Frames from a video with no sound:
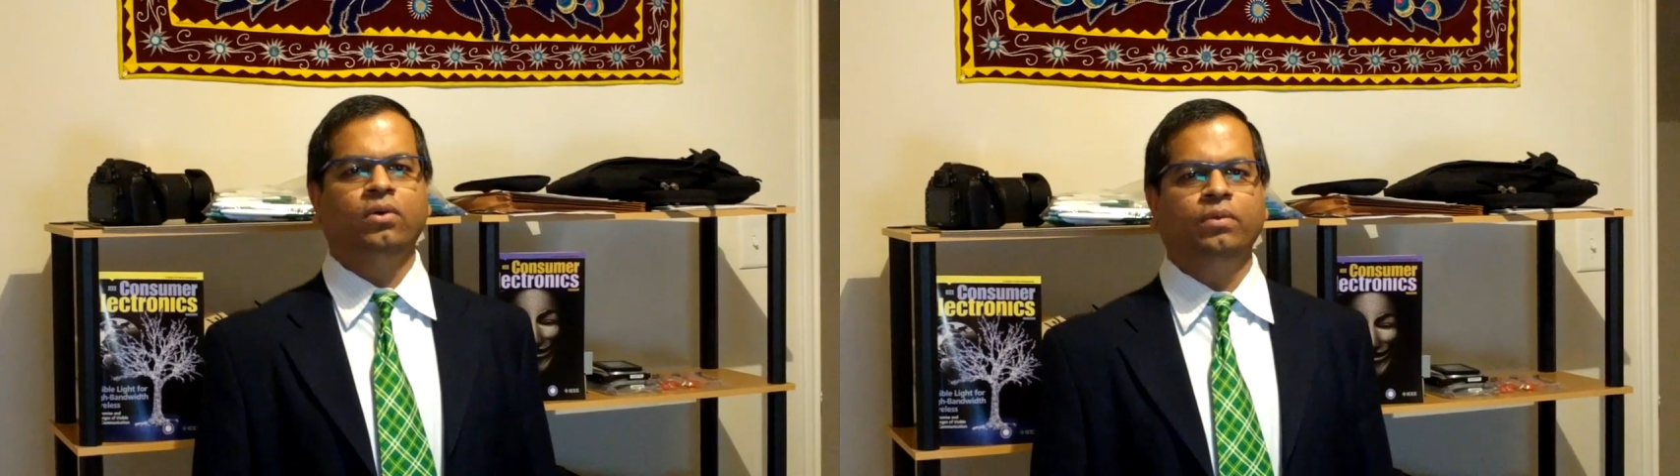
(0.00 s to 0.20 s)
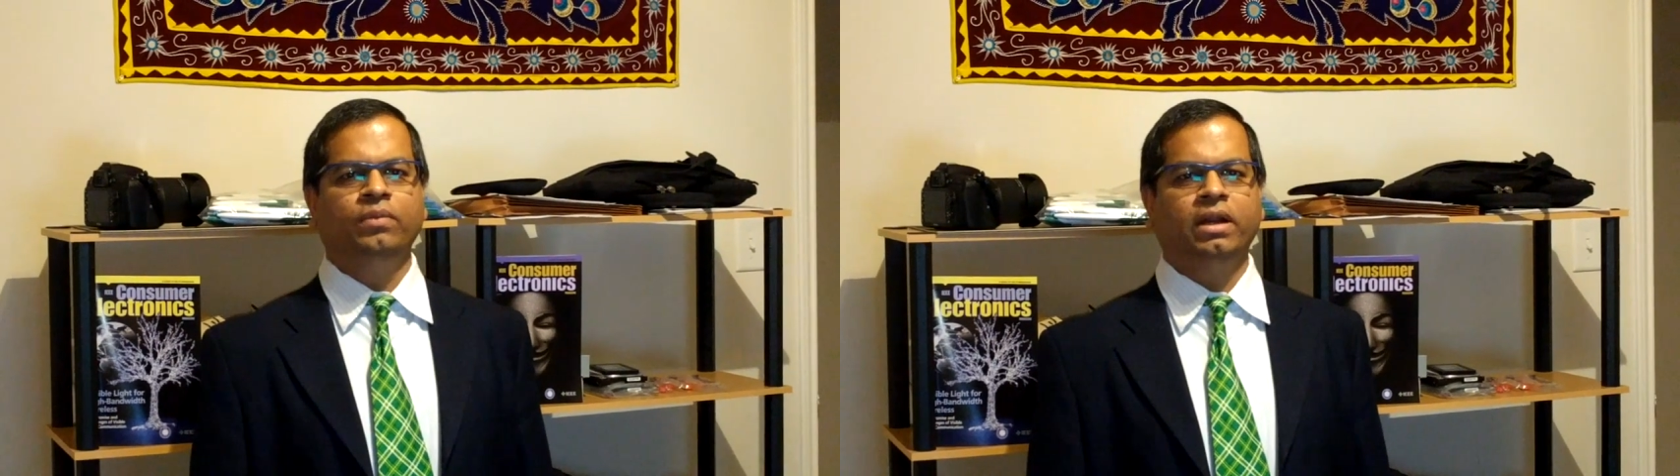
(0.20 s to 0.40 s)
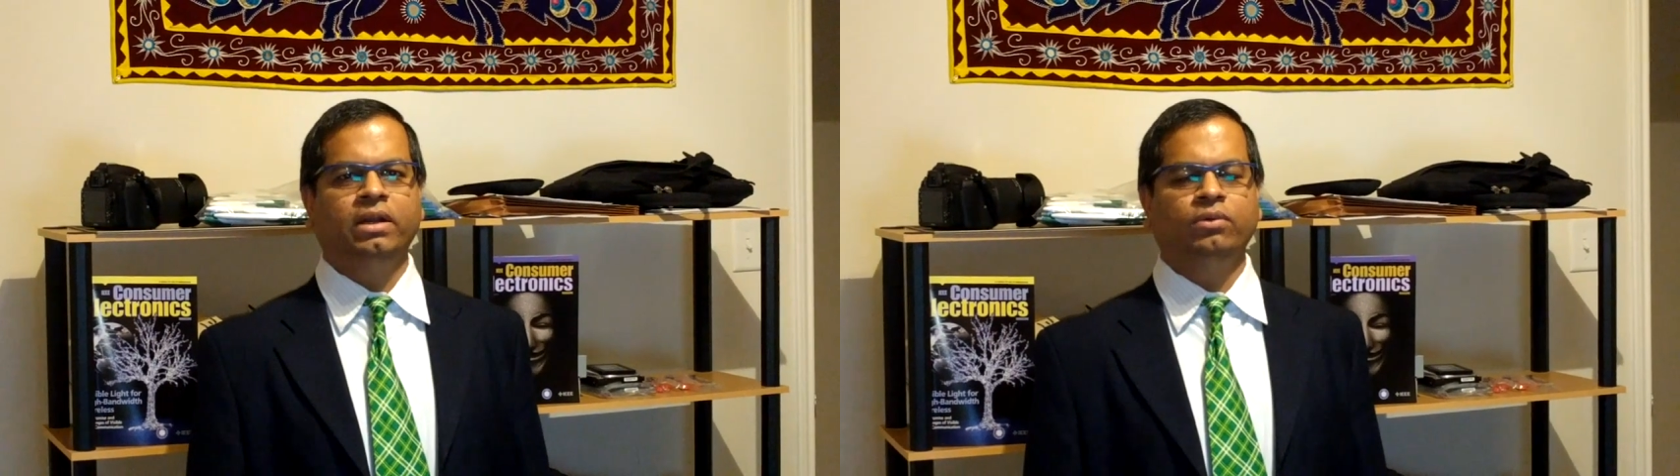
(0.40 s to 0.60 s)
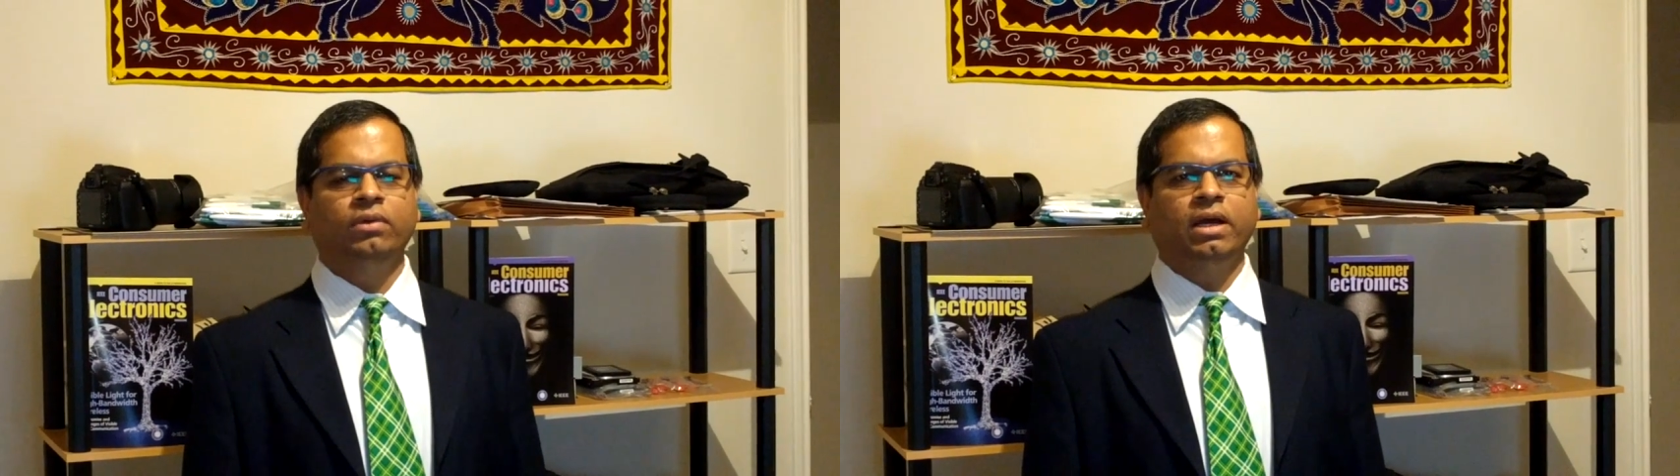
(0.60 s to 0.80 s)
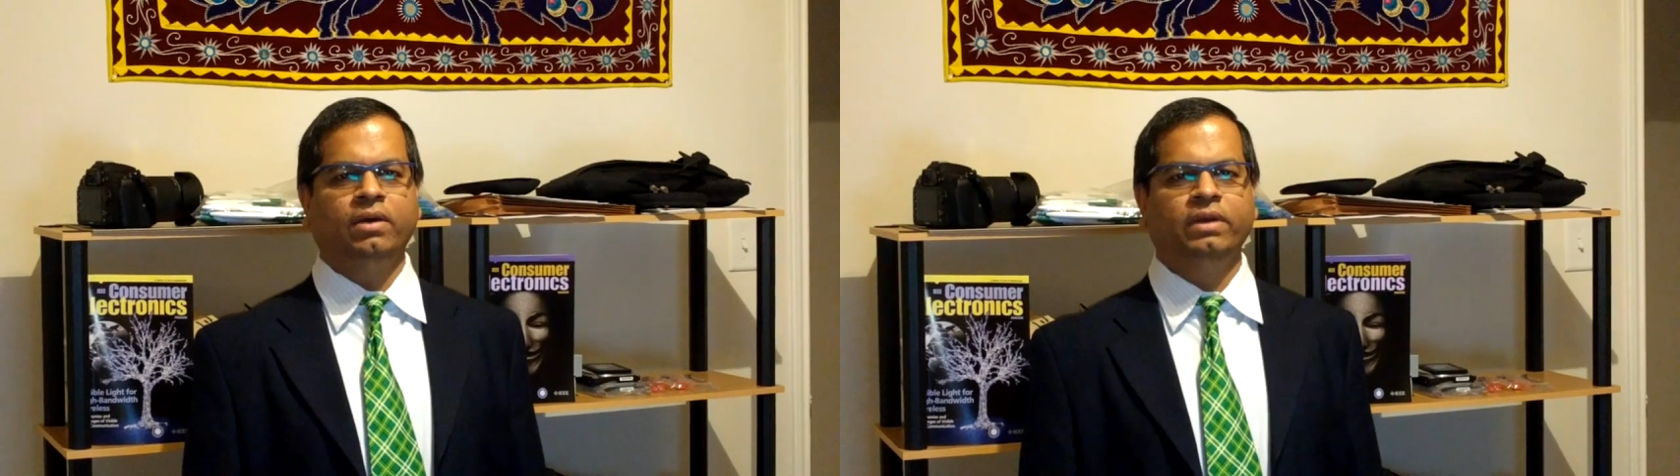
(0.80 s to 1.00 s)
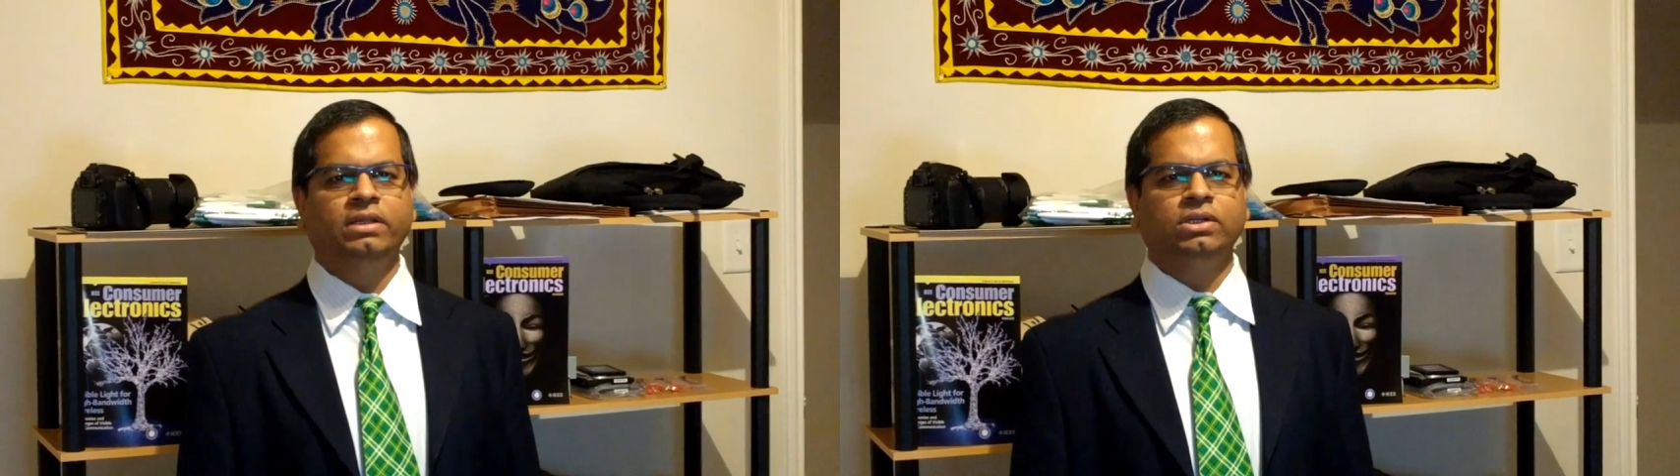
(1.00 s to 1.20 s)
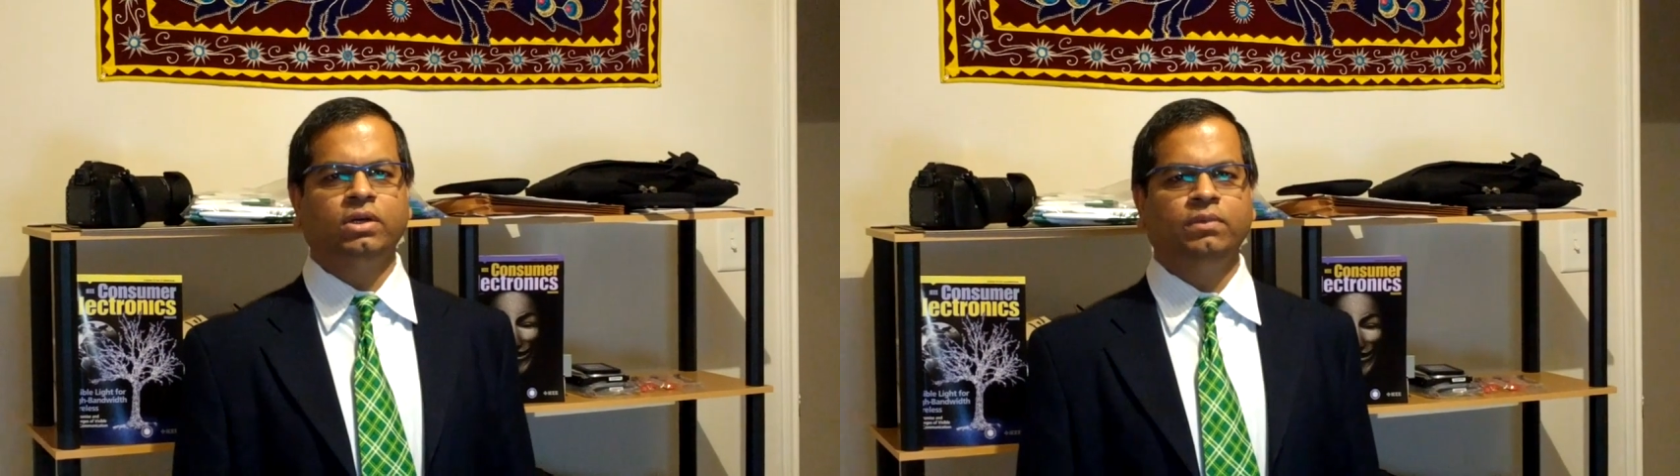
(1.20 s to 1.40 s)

I hope that you will have an